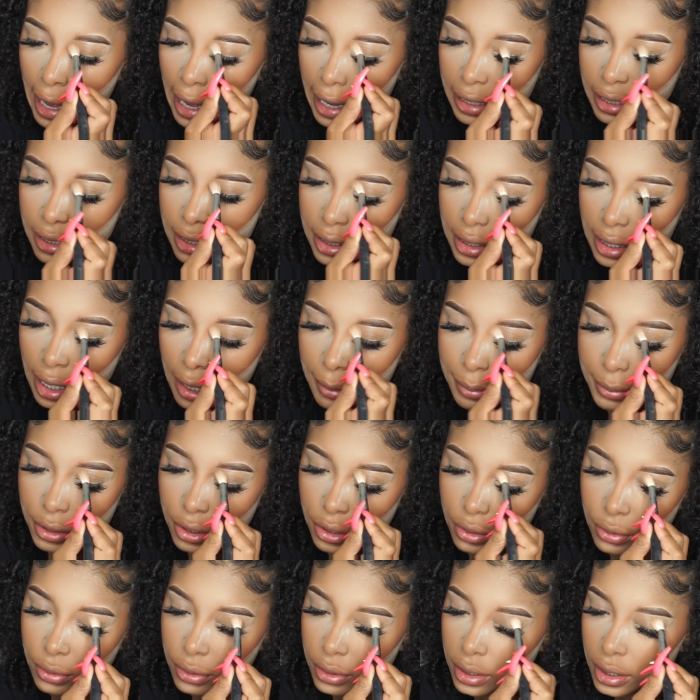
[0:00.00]
I stopped
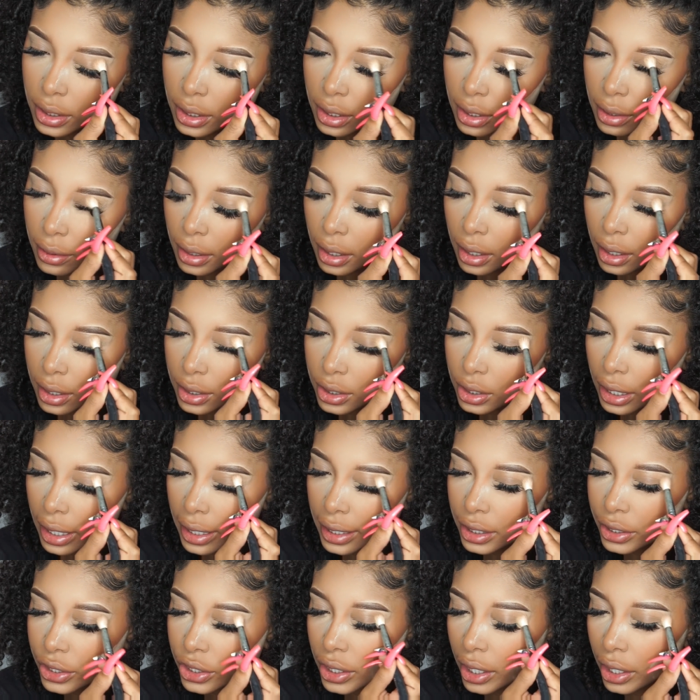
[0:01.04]
using
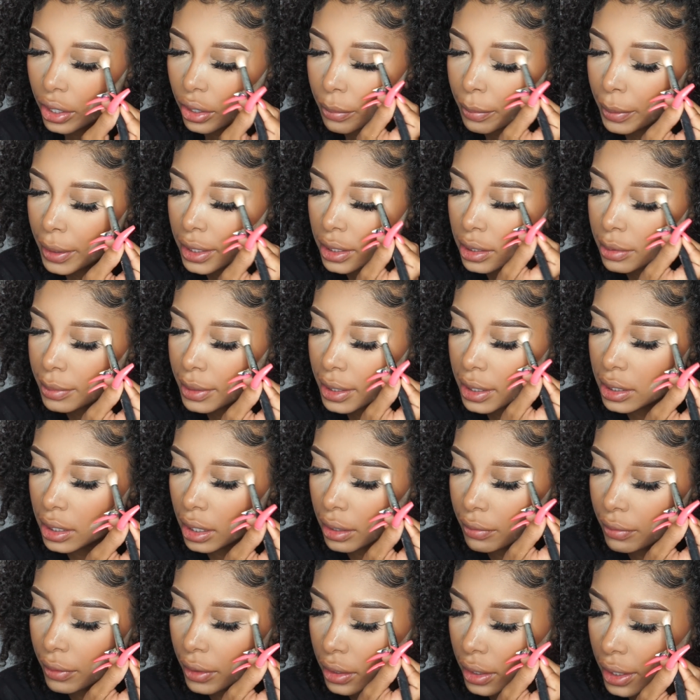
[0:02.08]
eyeshadow base because
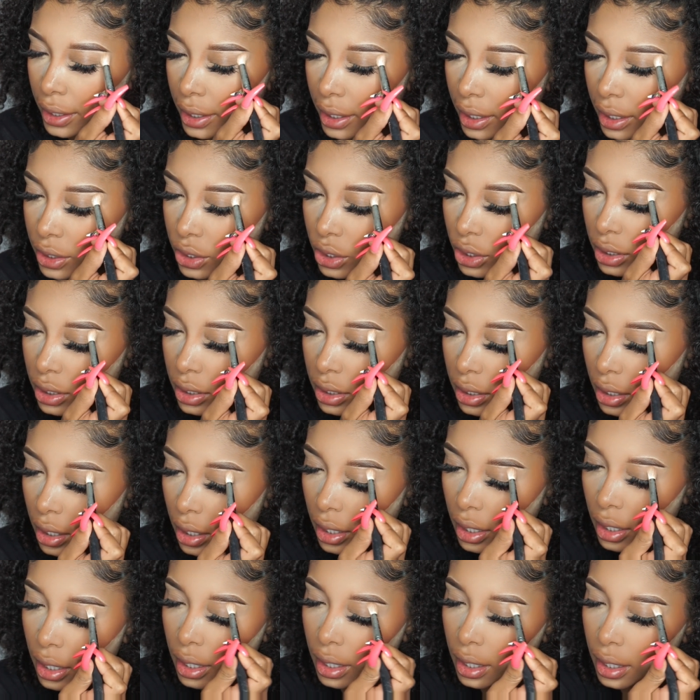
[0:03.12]
I felt like
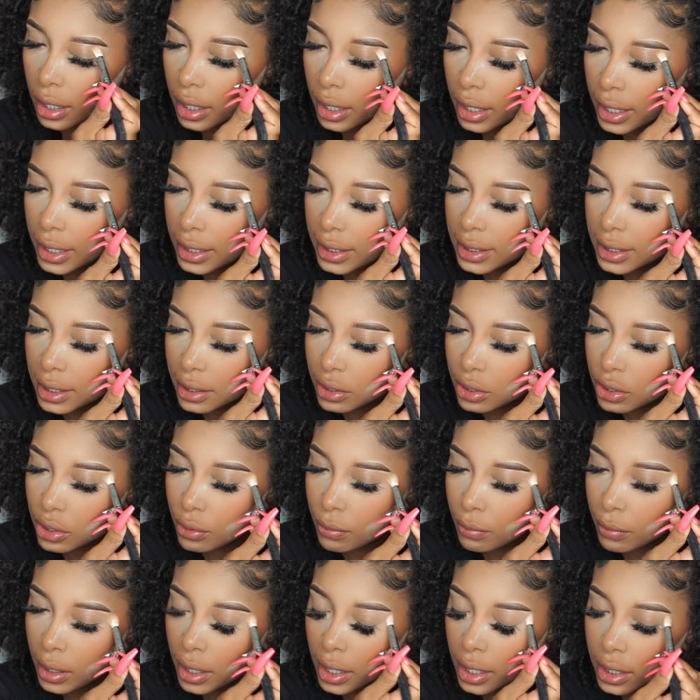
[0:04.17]
it did
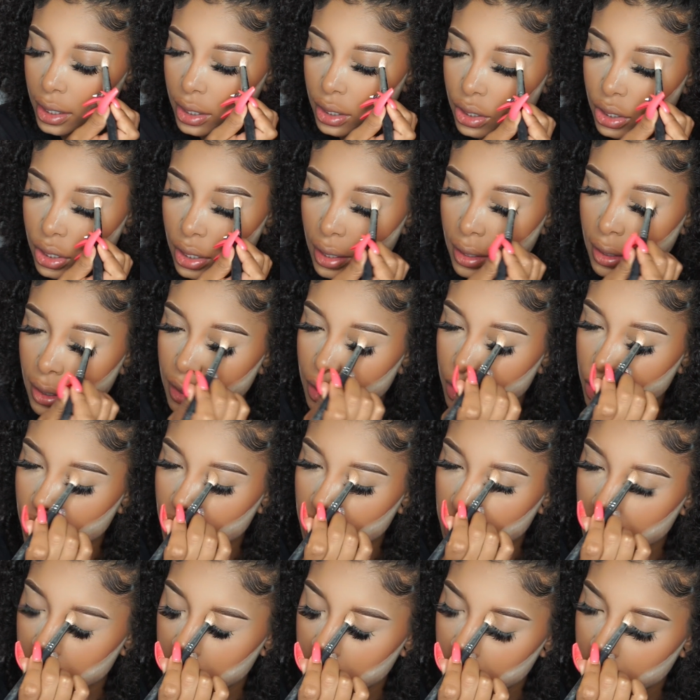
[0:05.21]
too much, and it
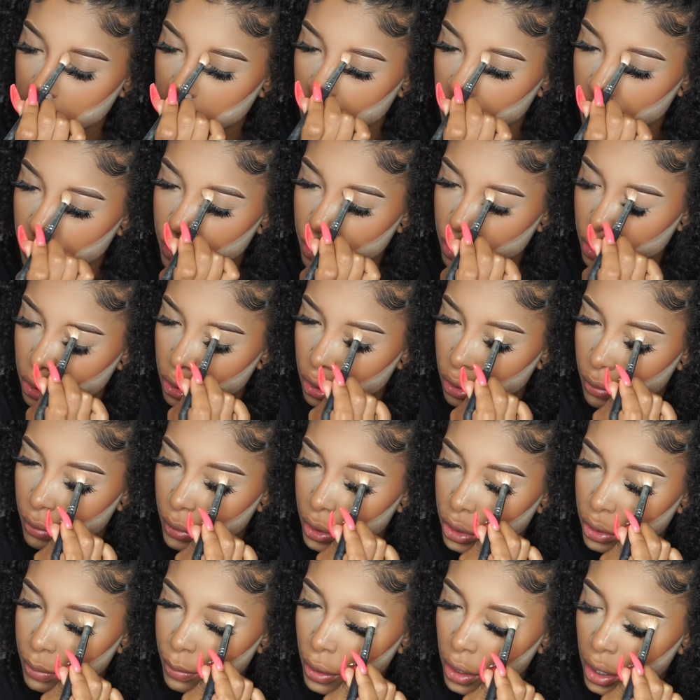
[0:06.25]
was too
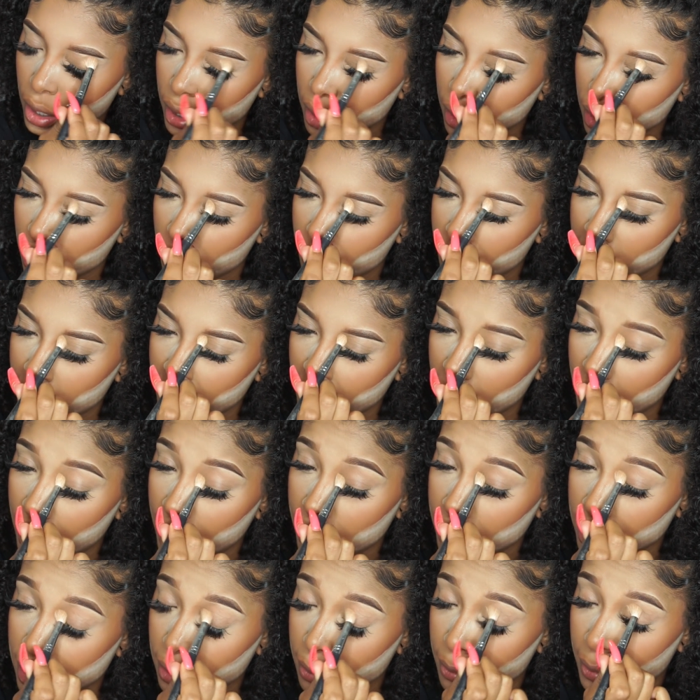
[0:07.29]
much product on my
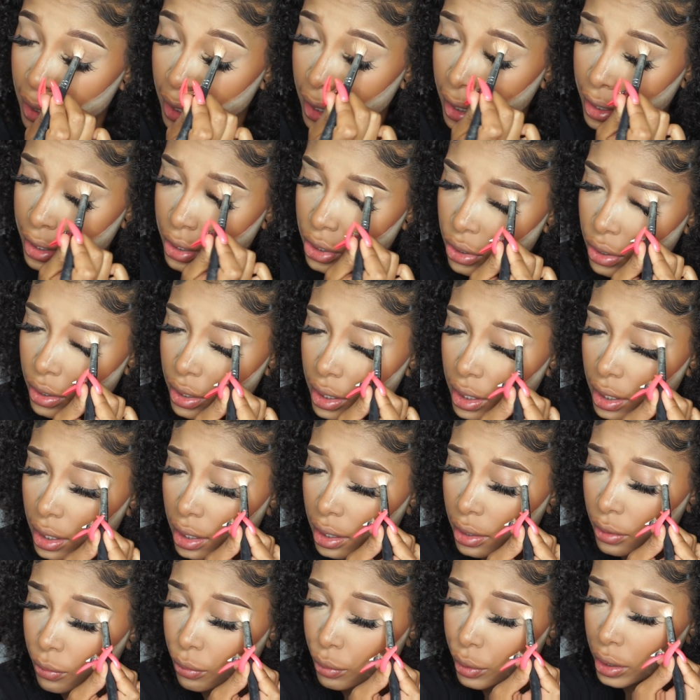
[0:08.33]
eyes, and my eyes started
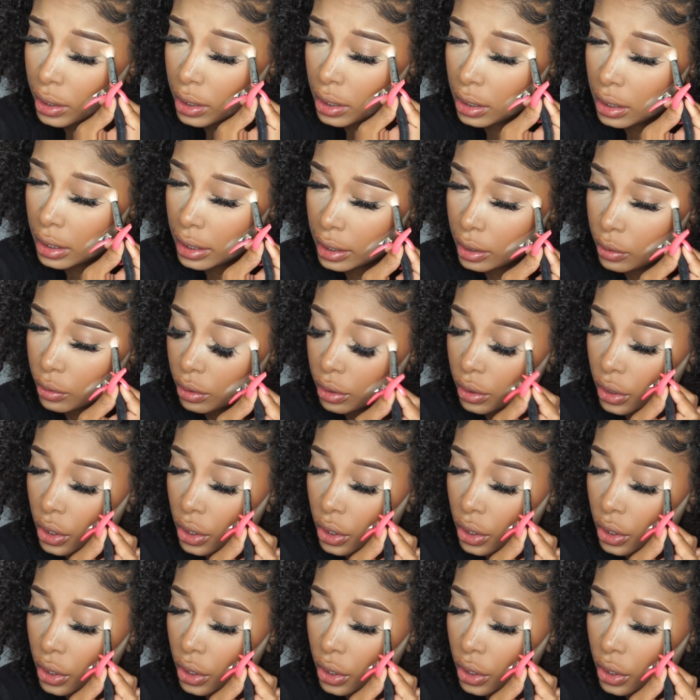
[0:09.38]
getting really like